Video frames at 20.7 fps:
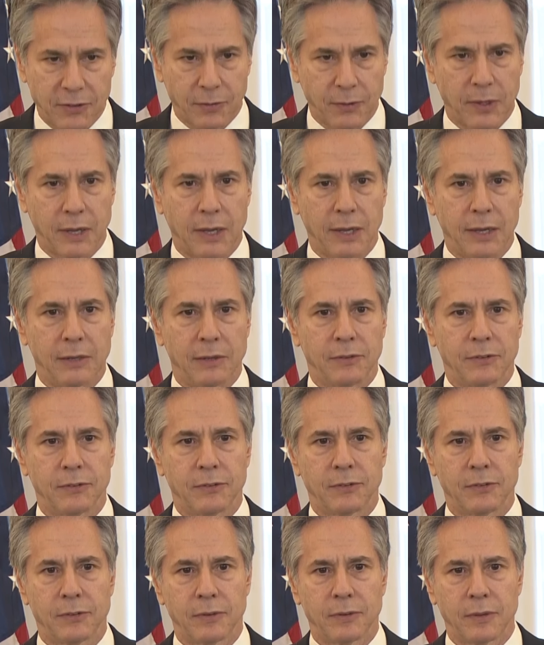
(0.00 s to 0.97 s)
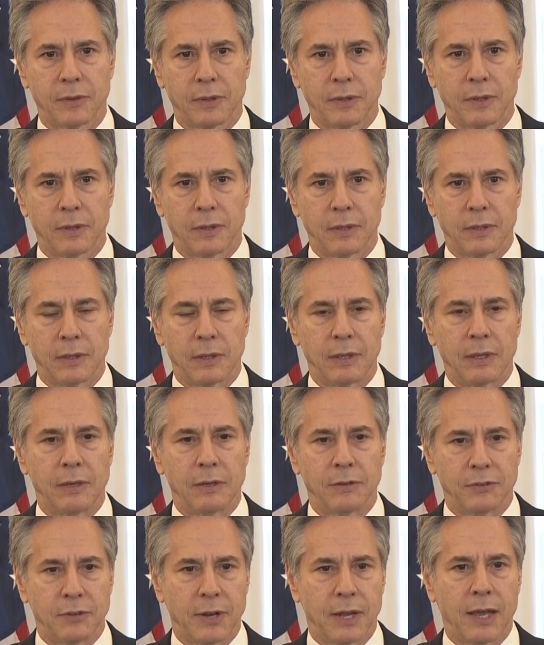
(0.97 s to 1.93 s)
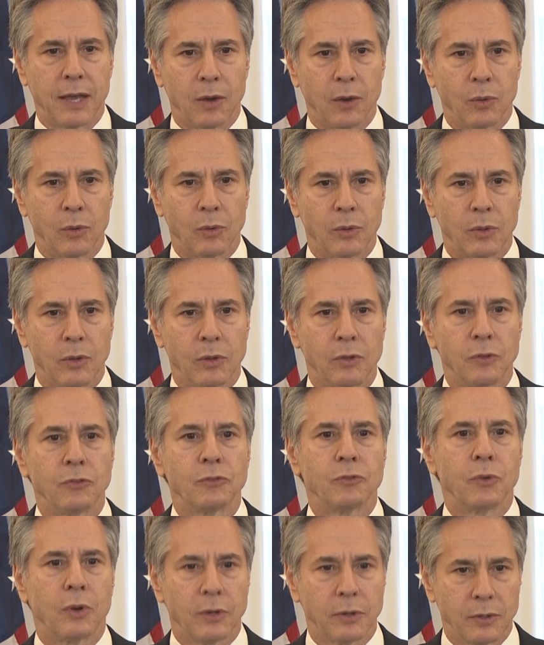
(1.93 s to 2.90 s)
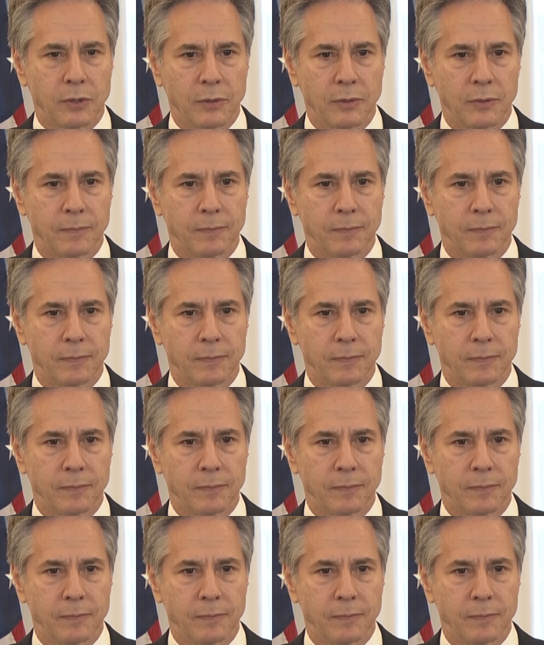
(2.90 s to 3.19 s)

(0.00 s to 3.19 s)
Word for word: alliance, is now stronger